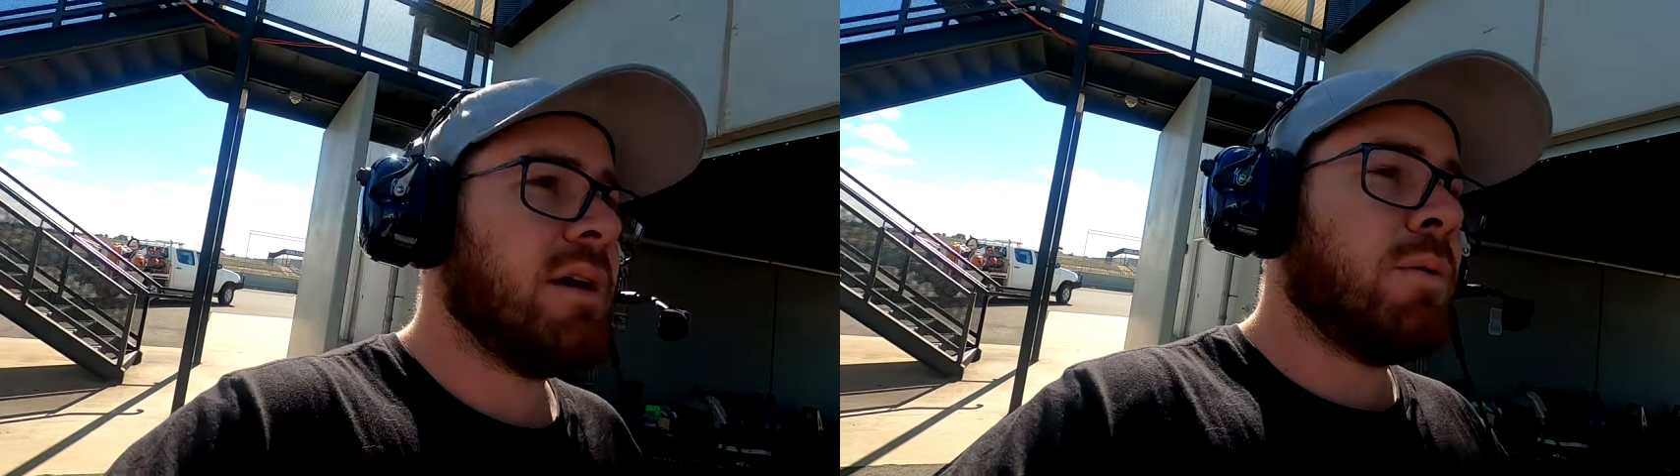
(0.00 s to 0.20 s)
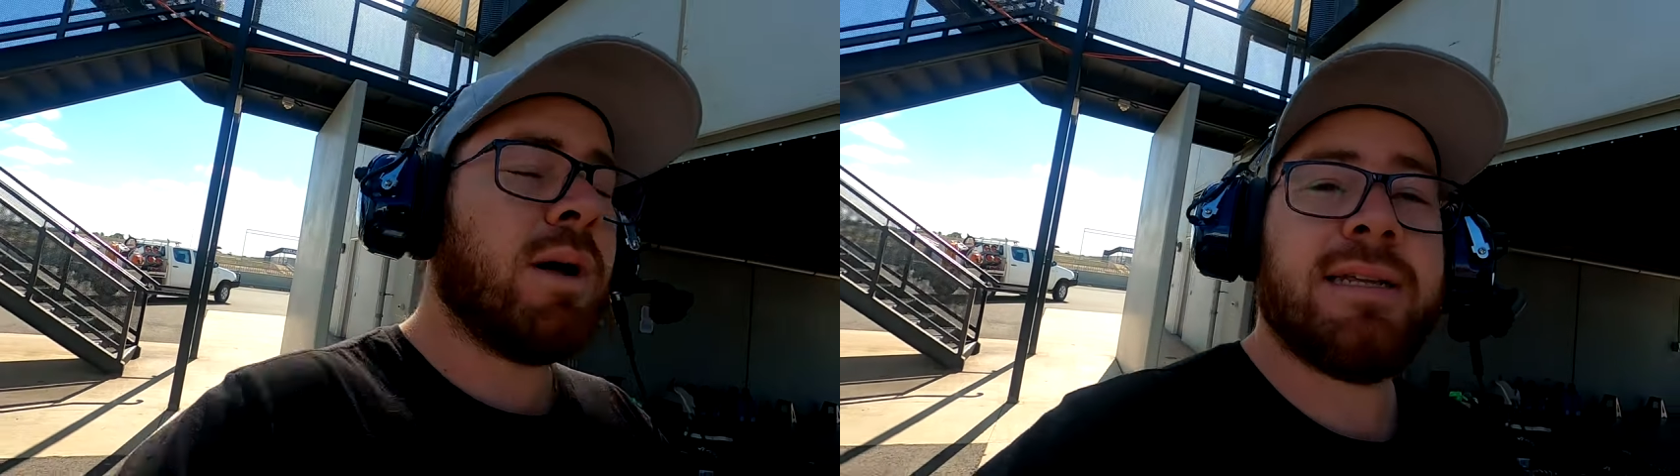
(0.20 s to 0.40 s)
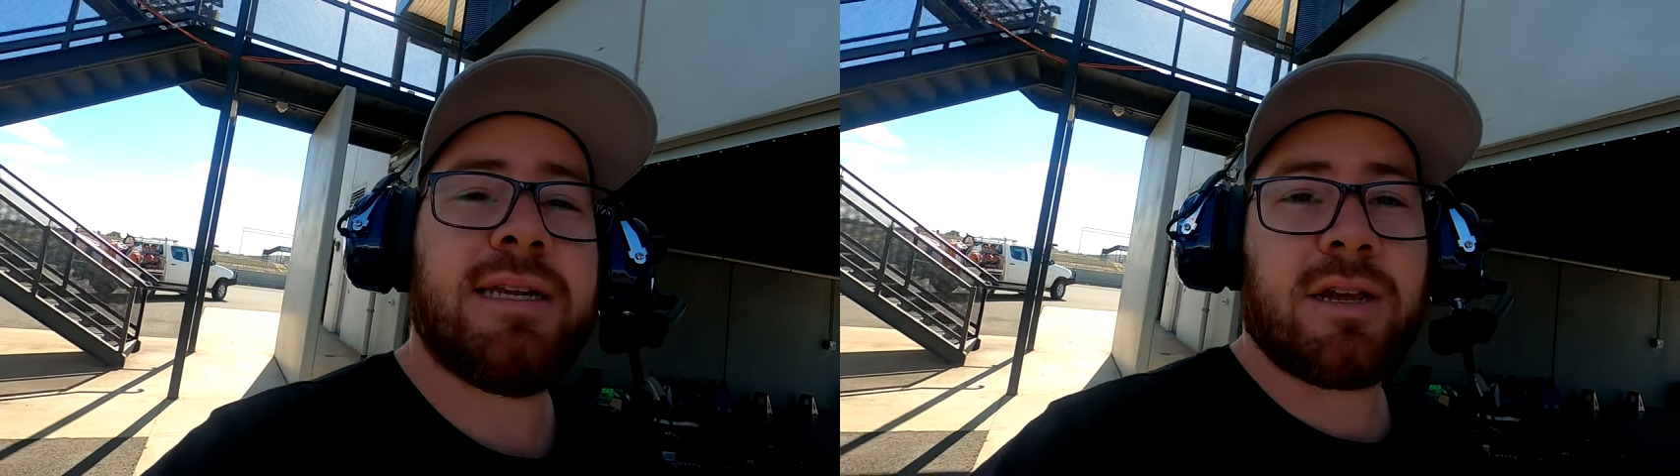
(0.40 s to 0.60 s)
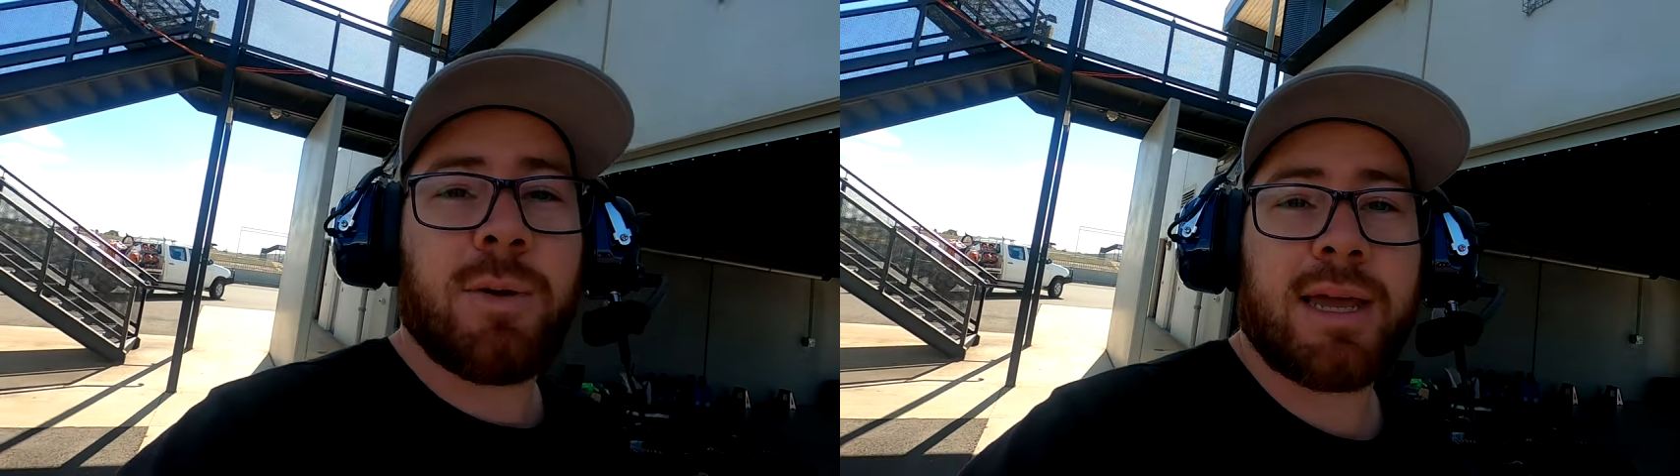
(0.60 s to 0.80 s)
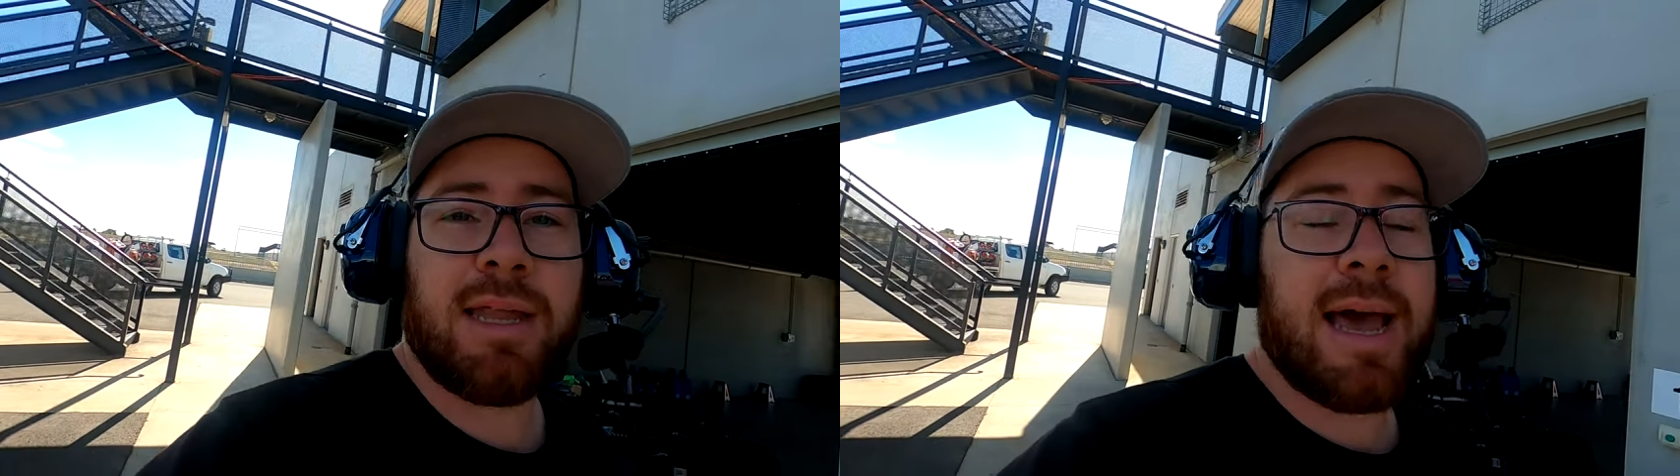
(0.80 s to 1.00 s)
well, he did a
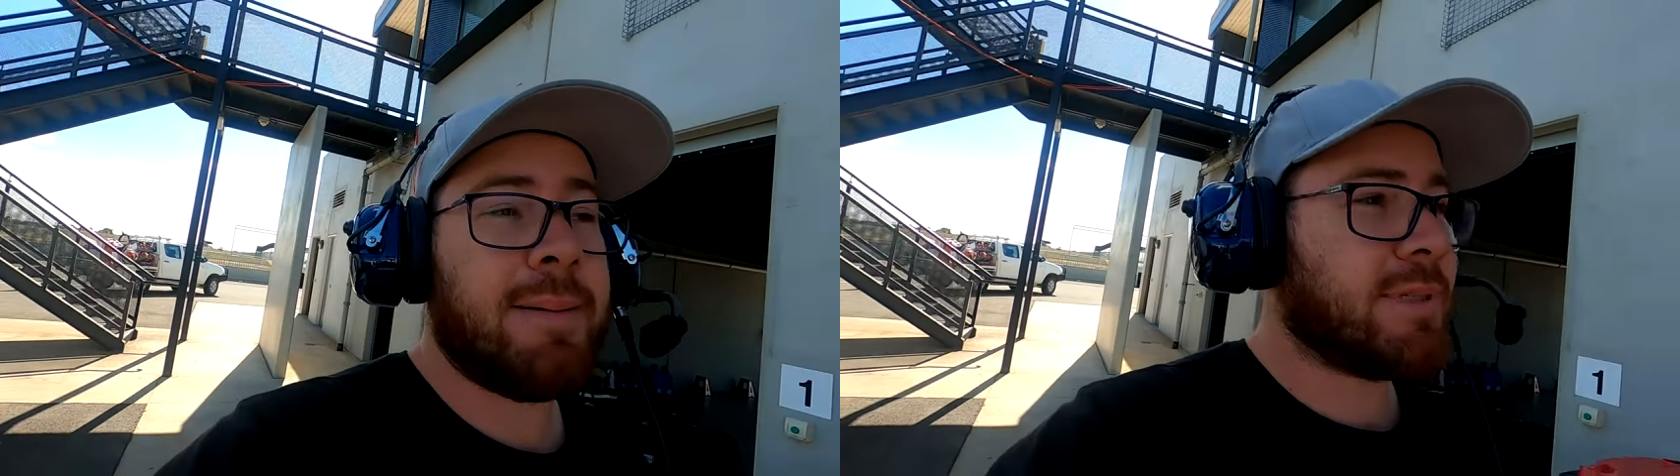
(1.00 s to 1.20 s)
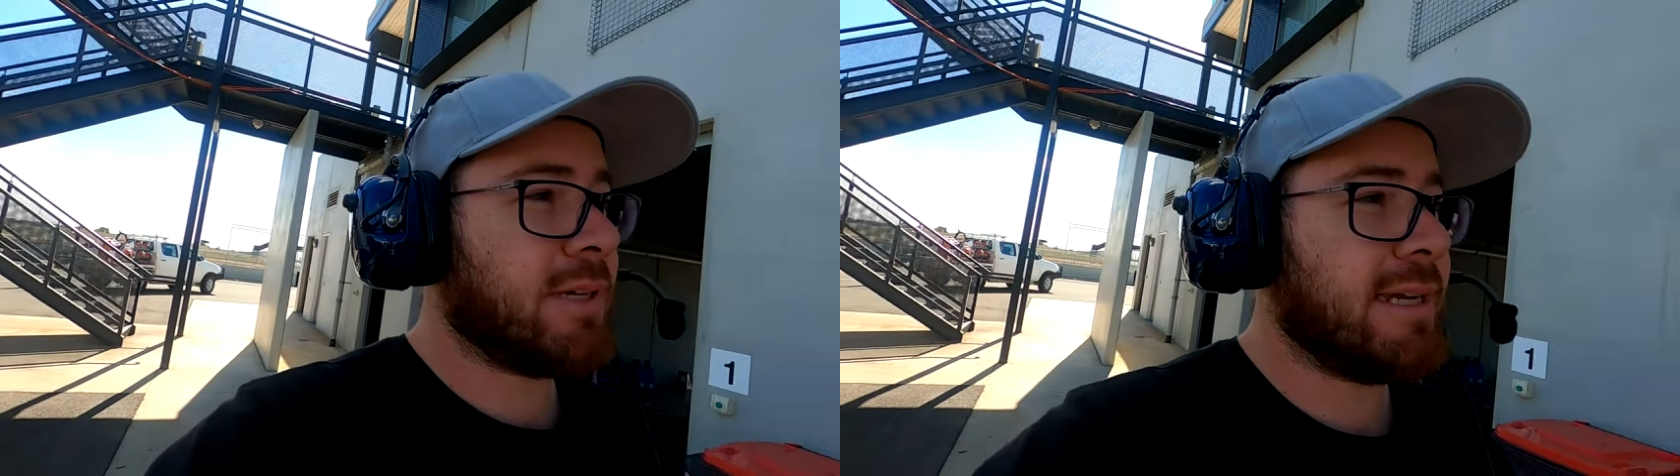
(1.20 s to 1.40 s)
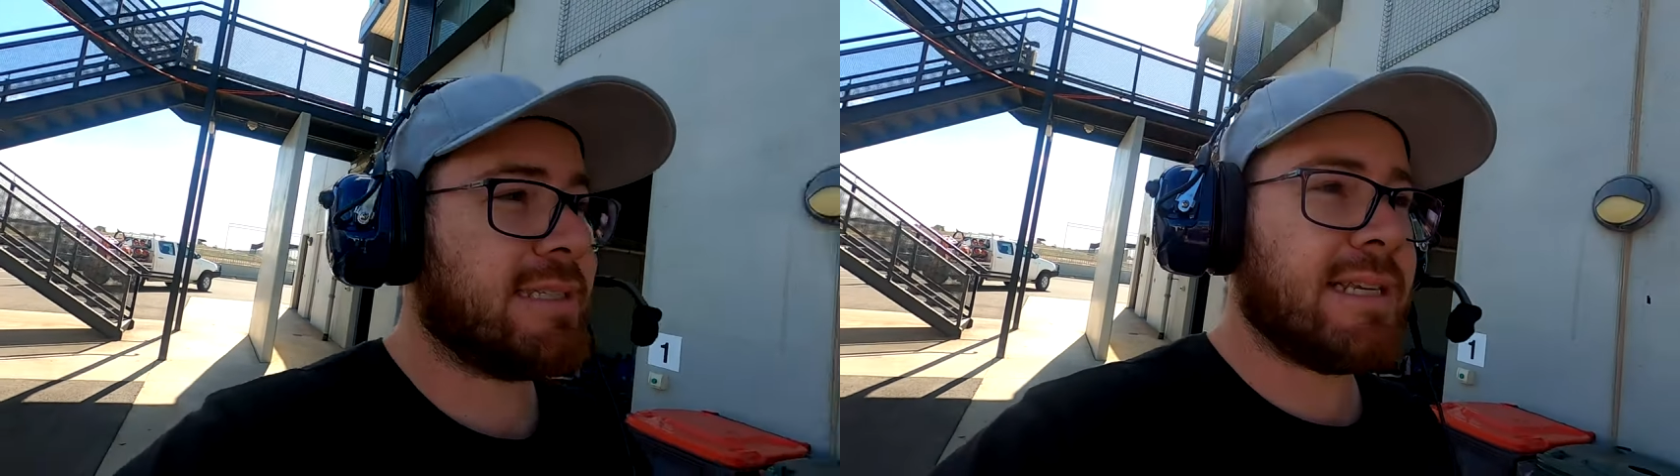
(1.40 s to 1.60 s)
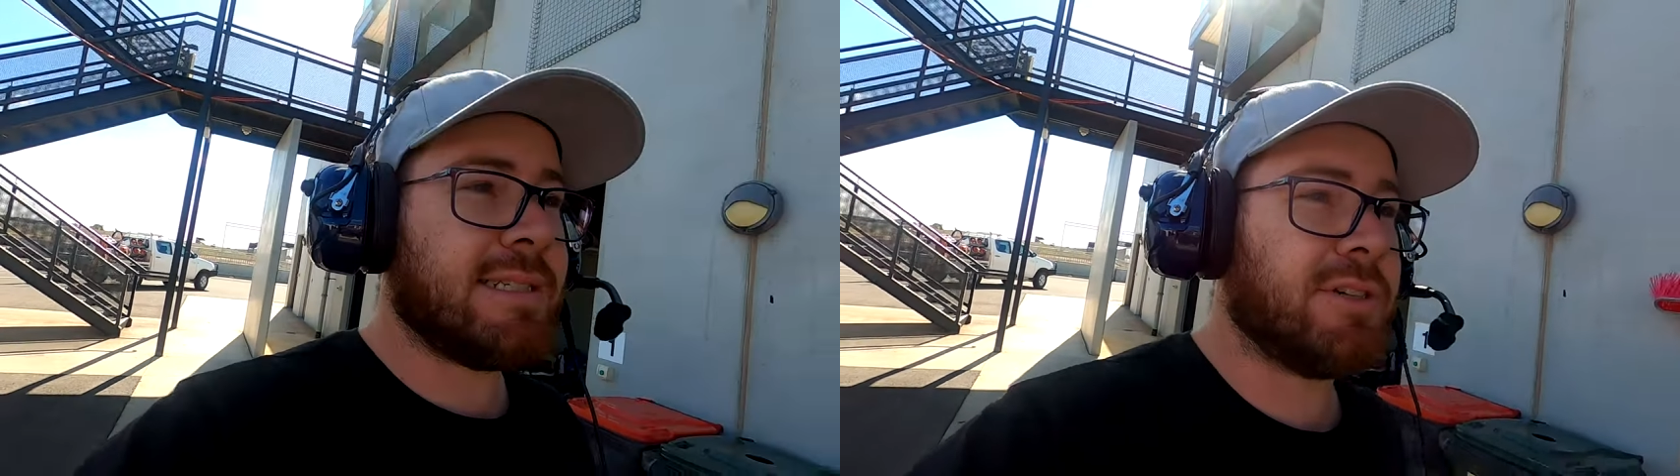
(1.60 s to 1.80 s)
quicker lap, so I guess that's a